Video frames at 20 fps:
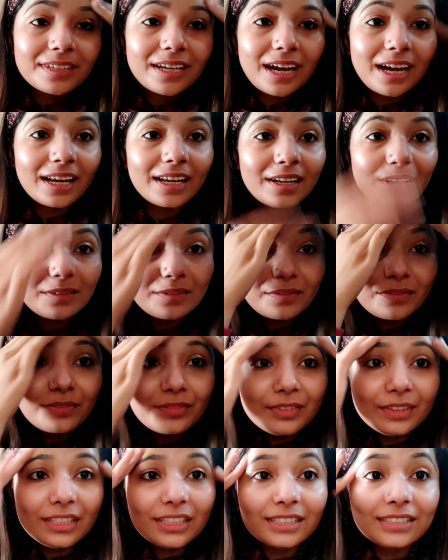I love
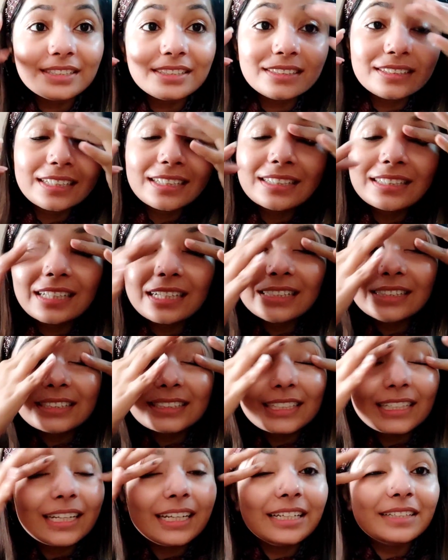this
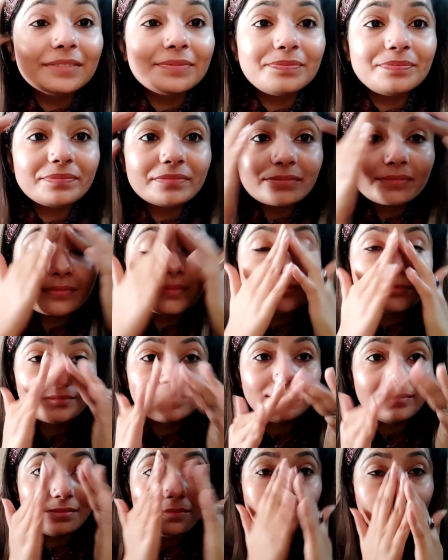sunscreen.
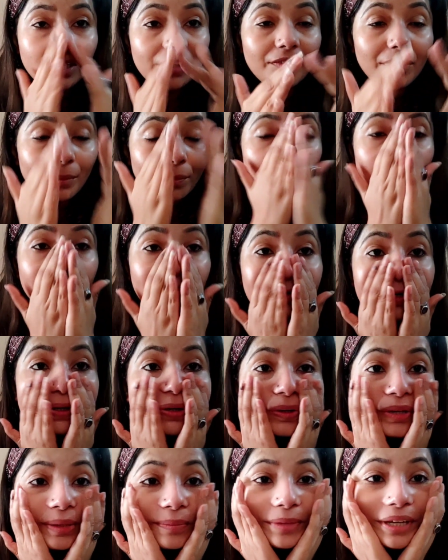Even before
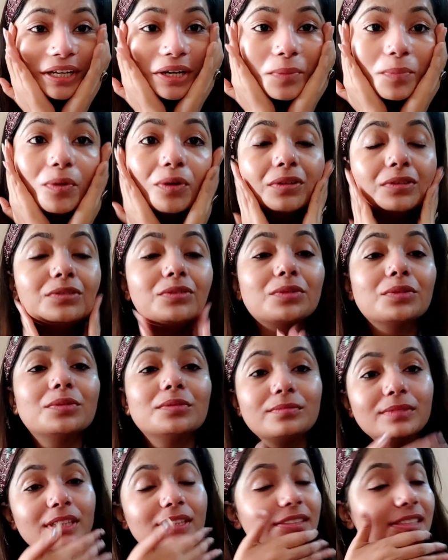doing makeup also,
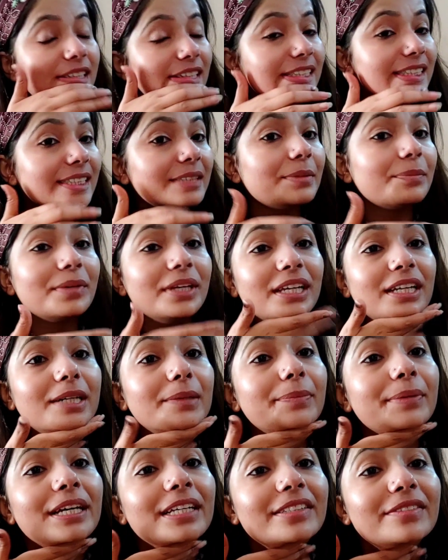it sets the
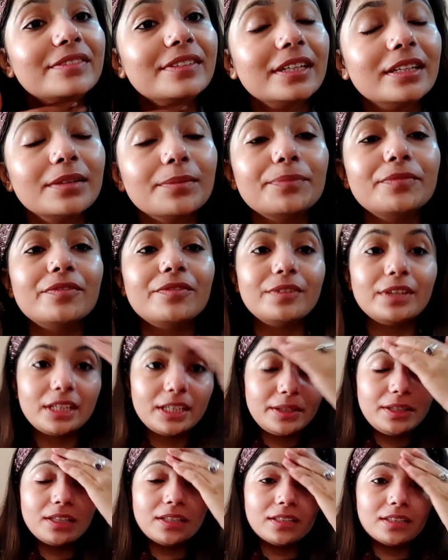makeup as well
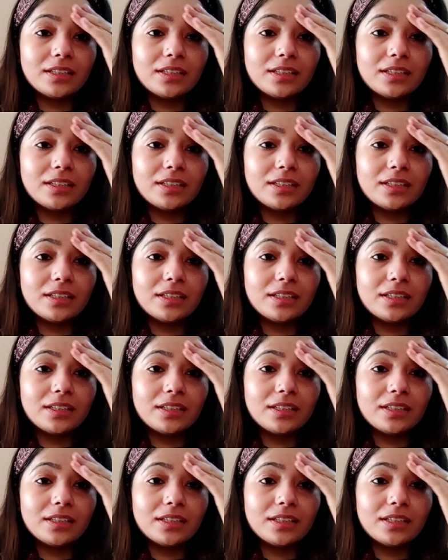very